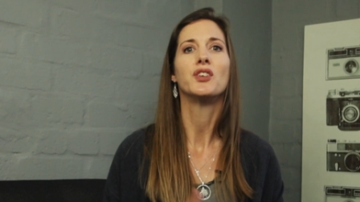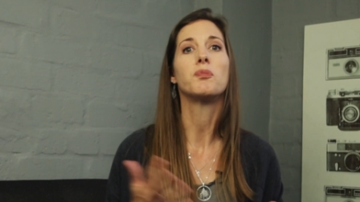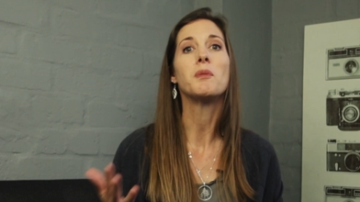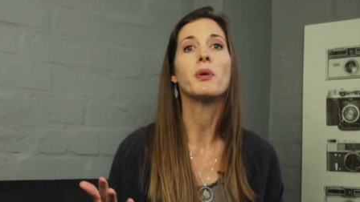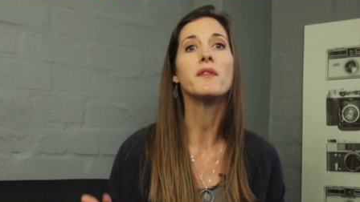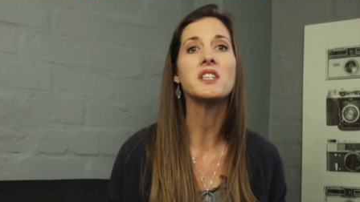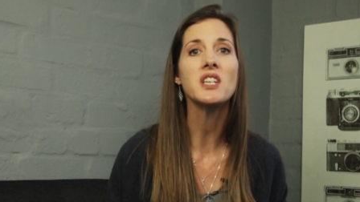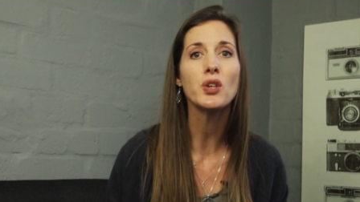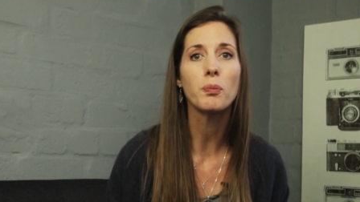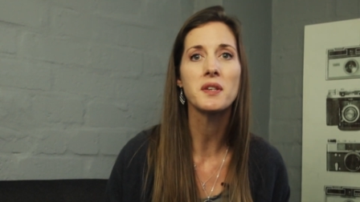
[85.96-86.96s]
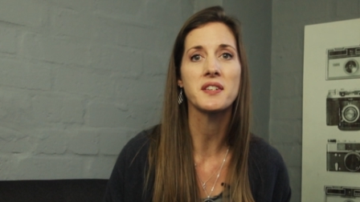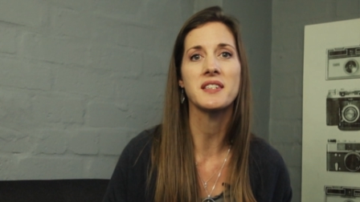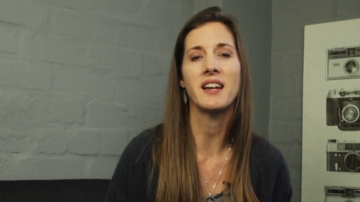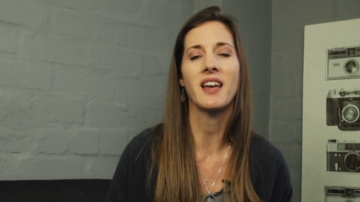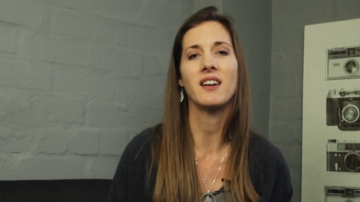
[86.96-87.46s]
You've been pivoting your
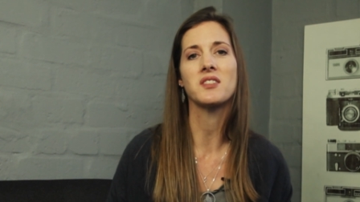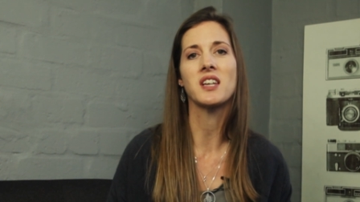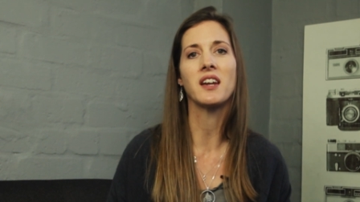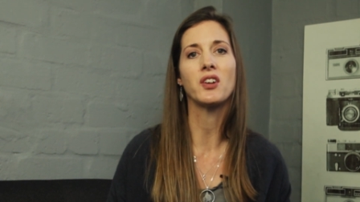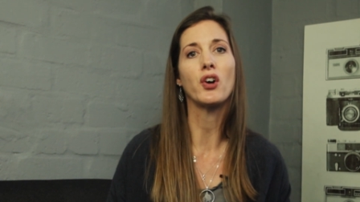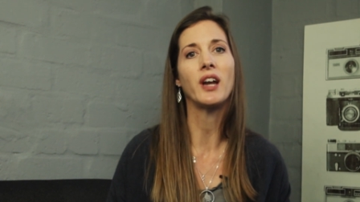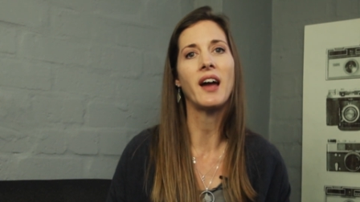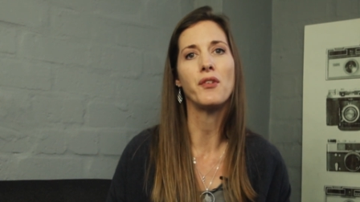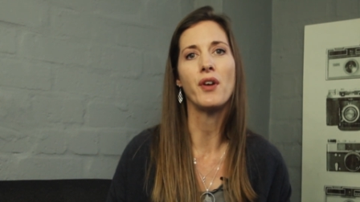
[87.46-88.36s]
business like hell to get it online